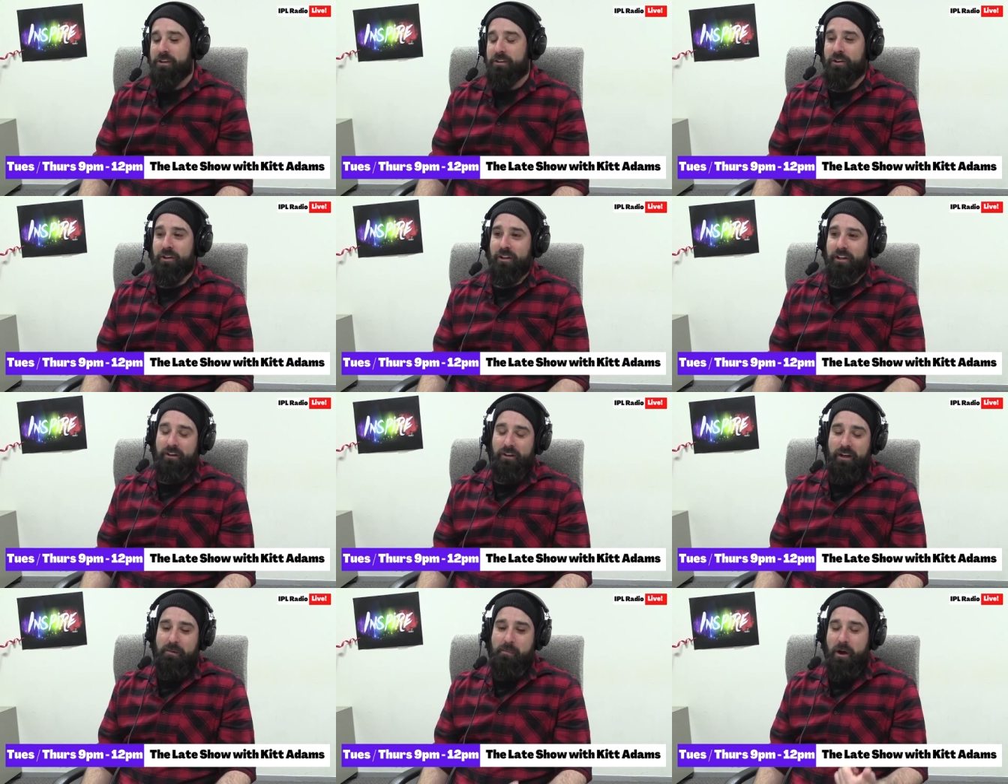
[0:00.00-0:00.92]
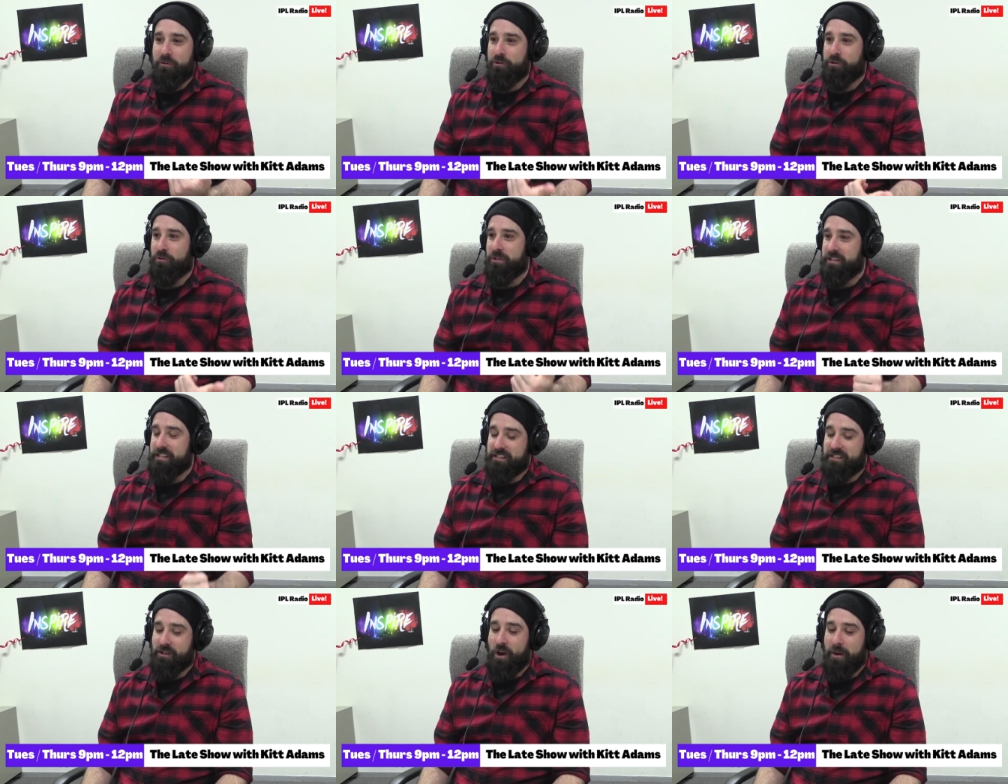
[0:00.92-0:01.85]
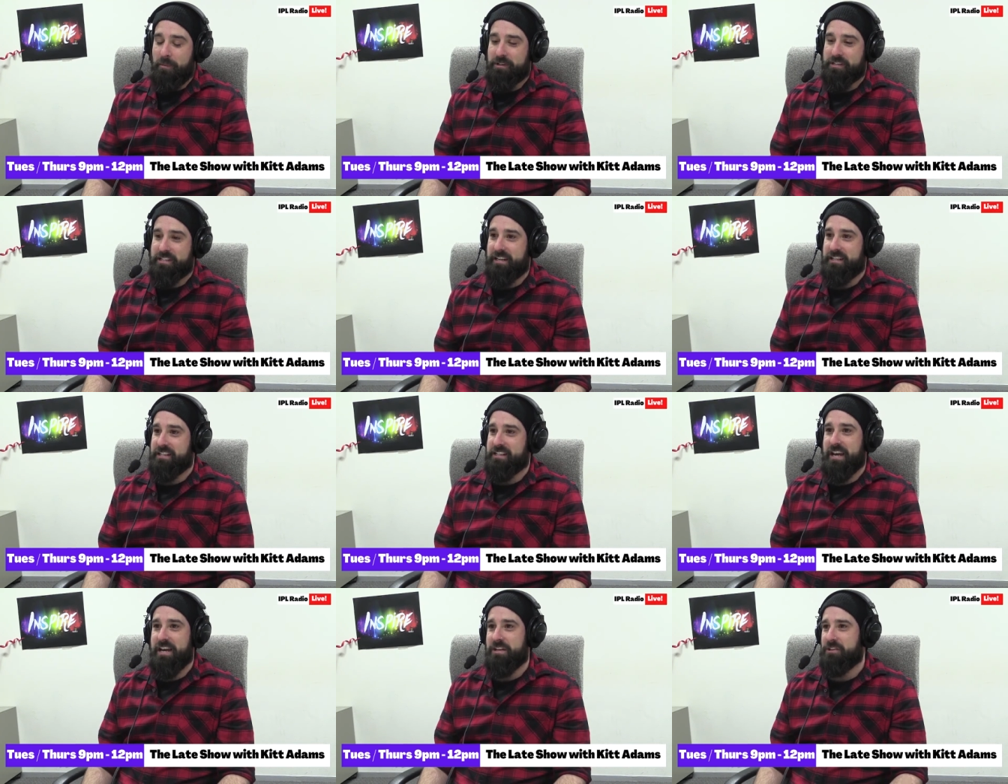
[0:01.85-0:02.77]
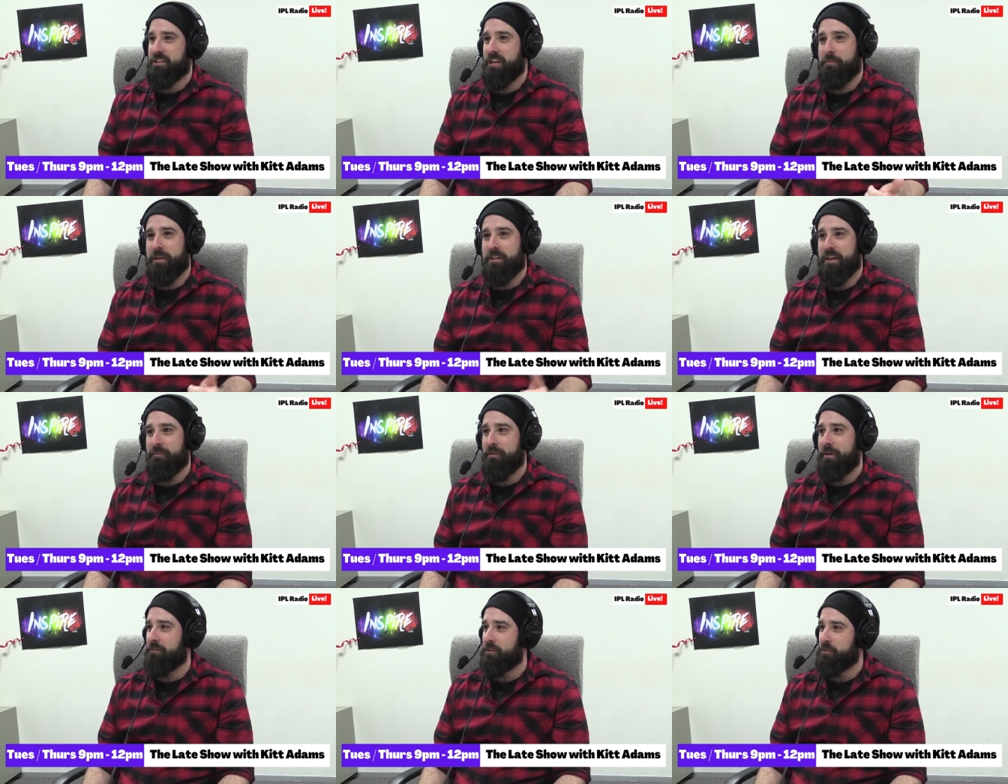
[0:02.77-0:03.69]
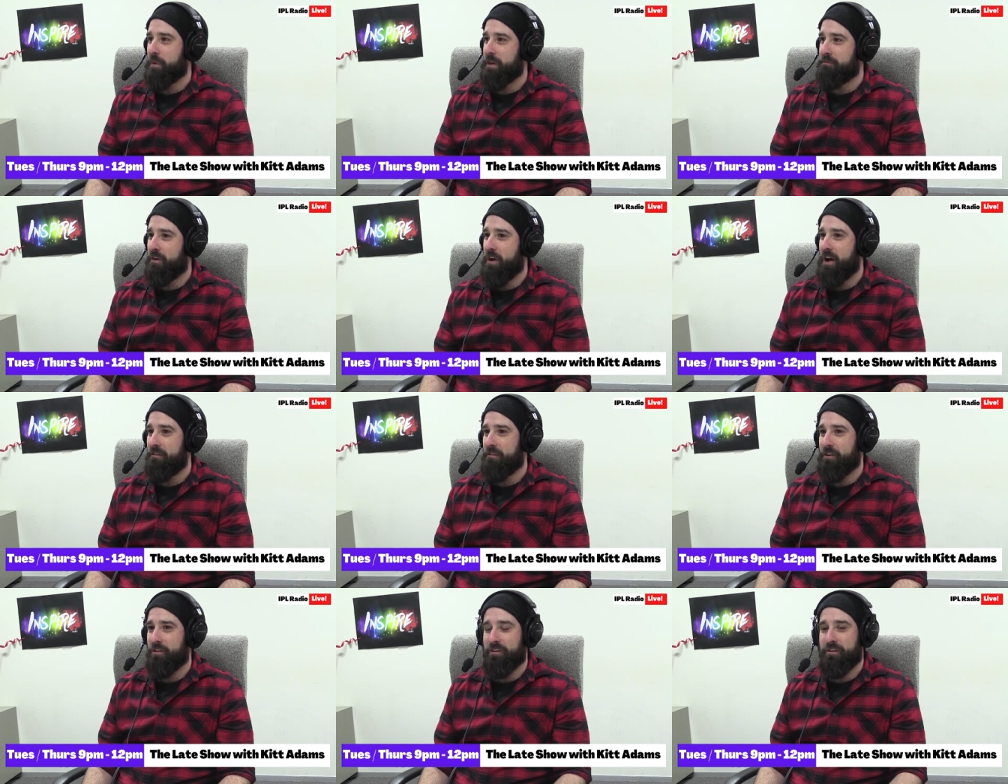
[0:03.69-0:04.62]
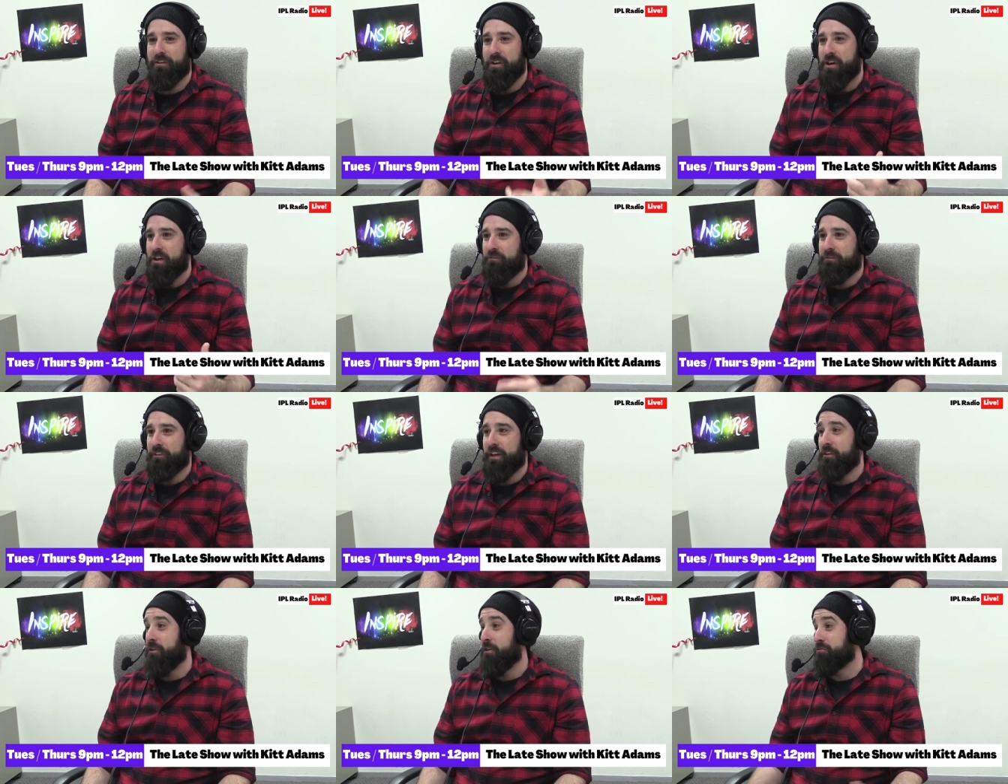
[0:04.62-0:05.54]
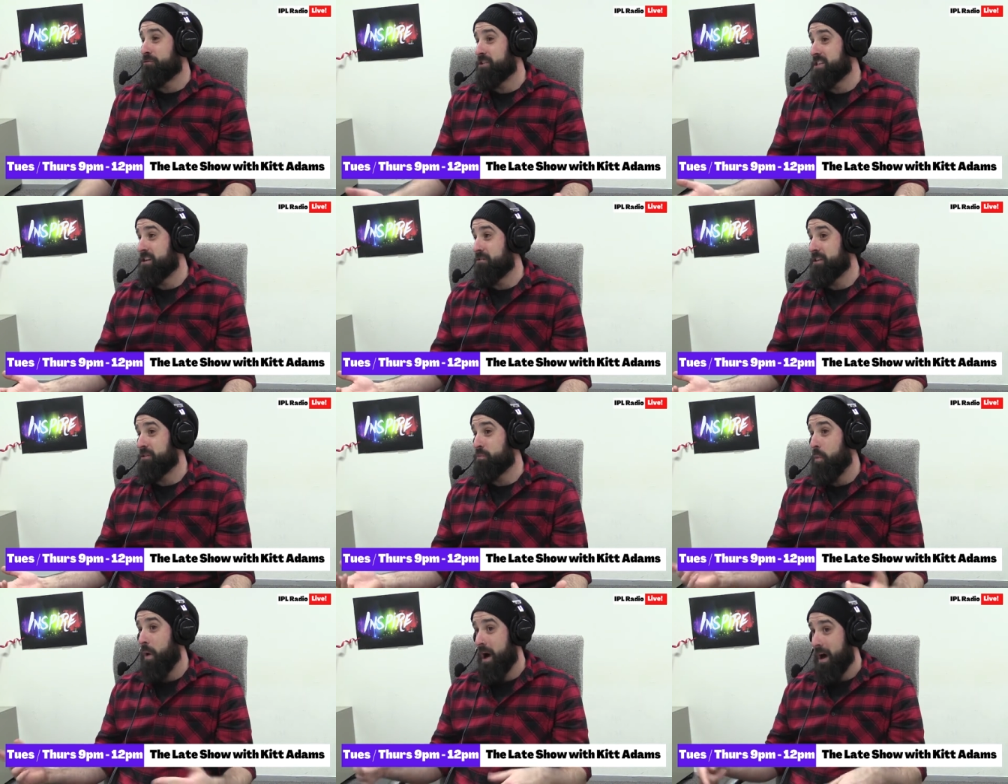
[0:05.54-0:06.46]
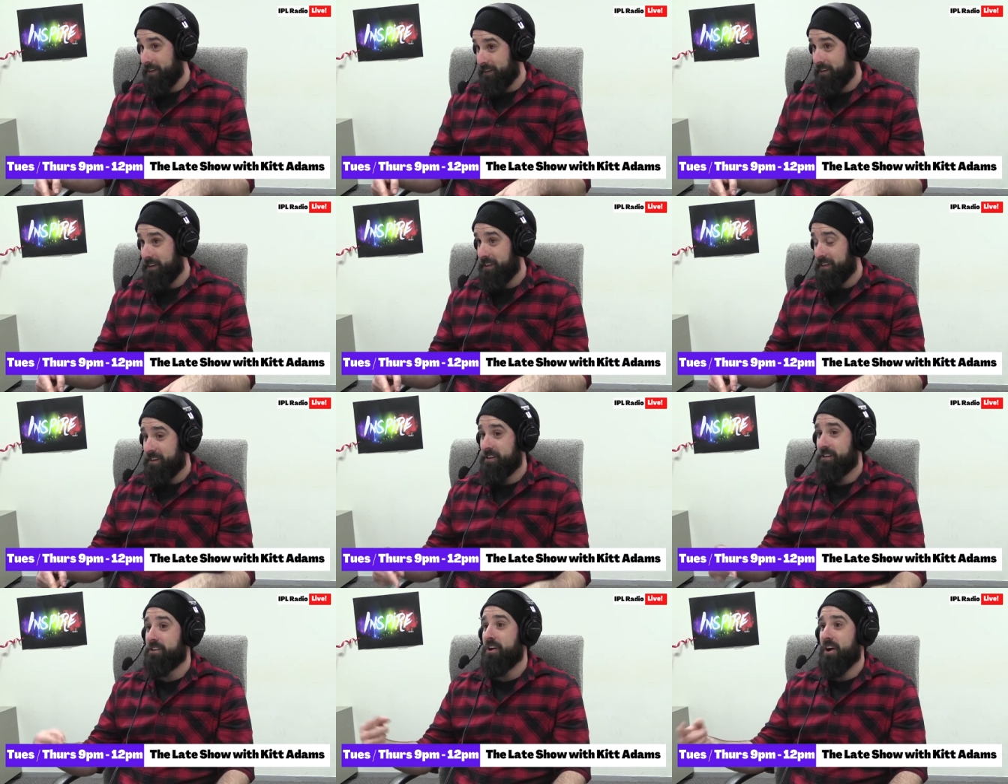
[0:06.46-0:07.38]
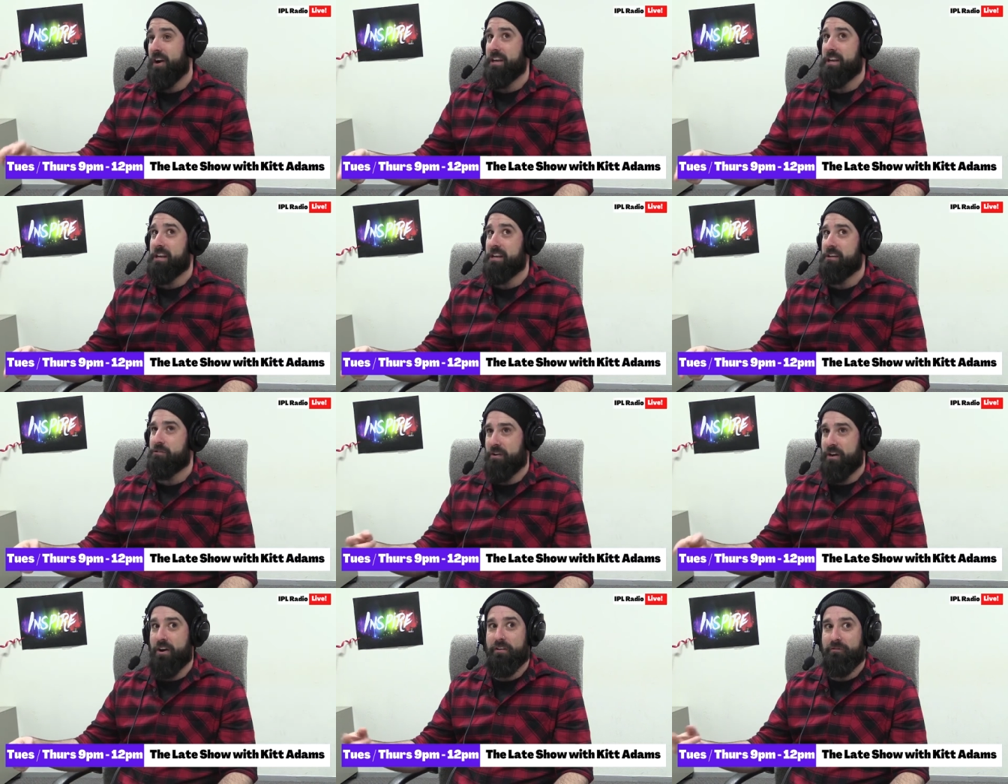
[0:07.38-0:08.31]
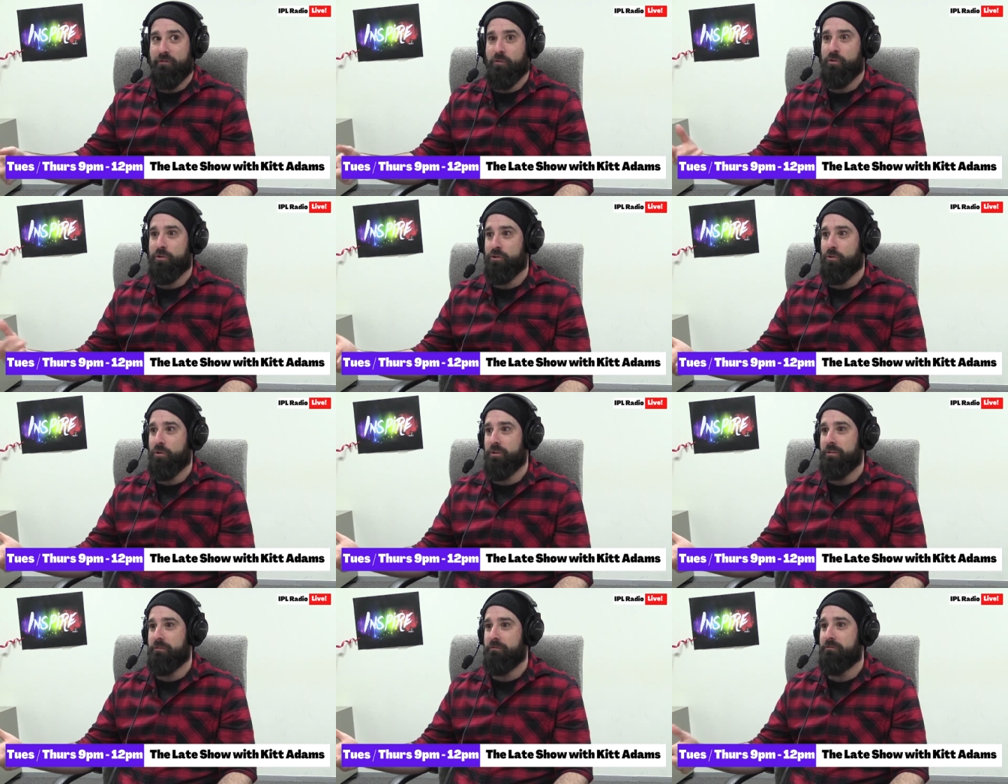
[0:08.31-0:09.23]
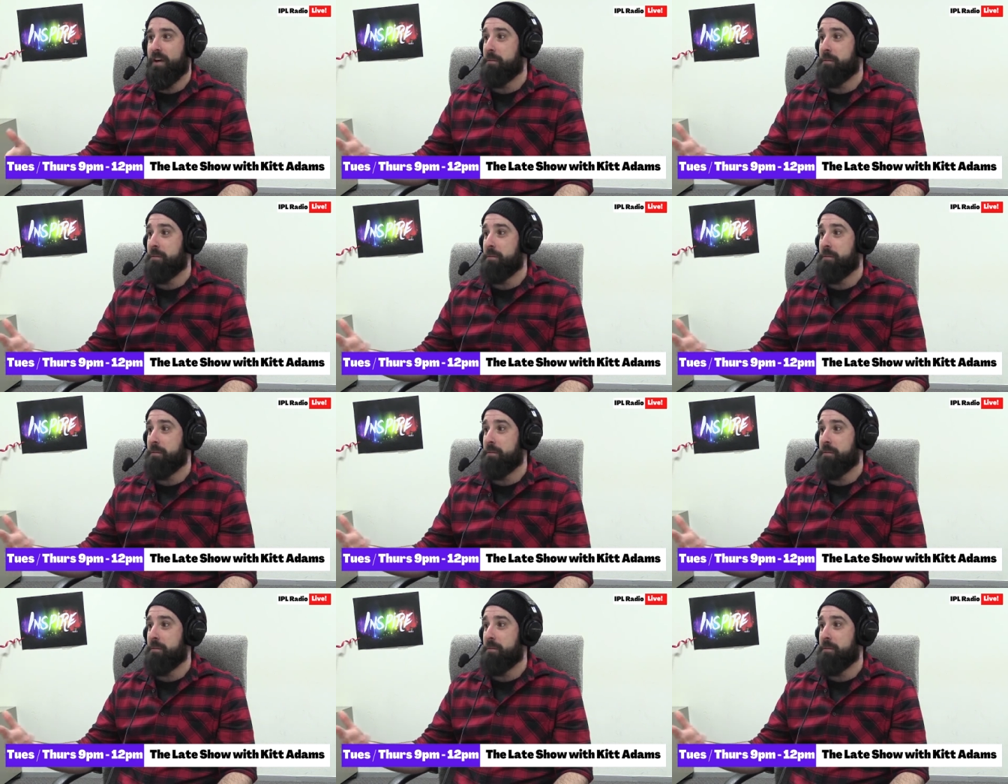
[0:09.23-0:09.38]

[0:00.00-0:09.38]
I got a Michael Jordan Skybox Center Stage. I think I picked that up for $25. I got the Flair Ultra Series 1 93-94 Jordan famous